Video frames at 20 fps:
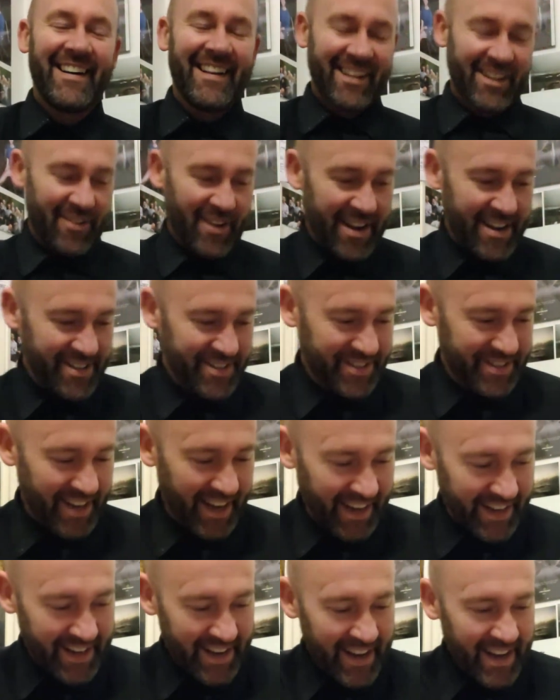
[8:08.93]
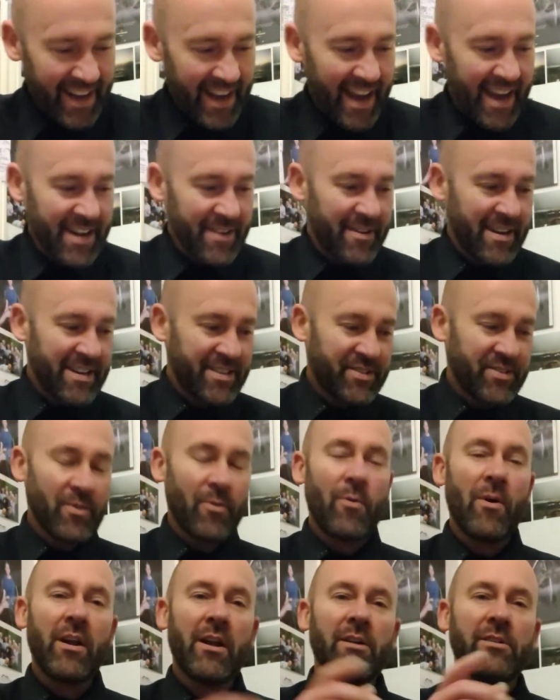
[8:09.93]
Great singing. Anyway, so
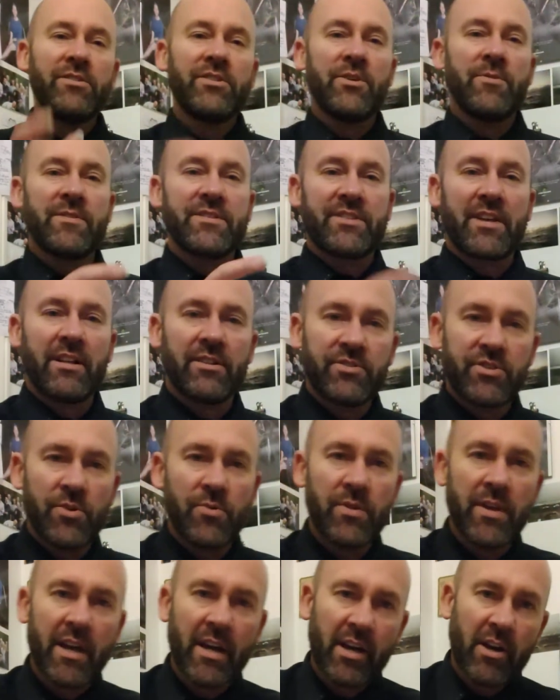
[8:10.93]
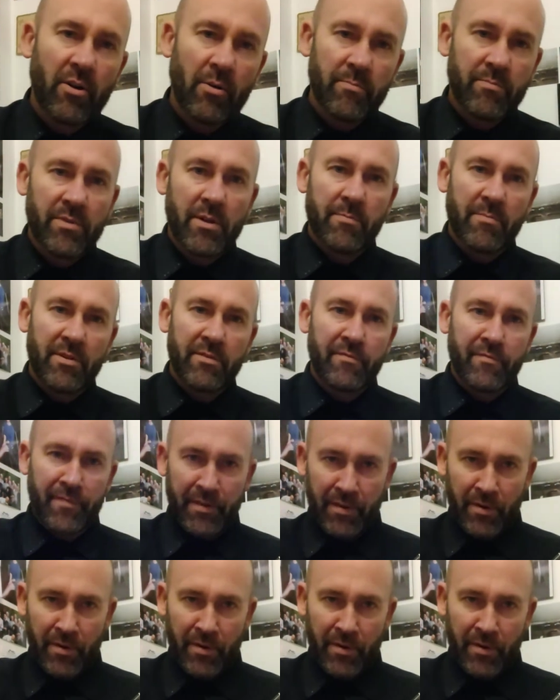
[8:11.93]
what I'll do is I'll do the accompaniment for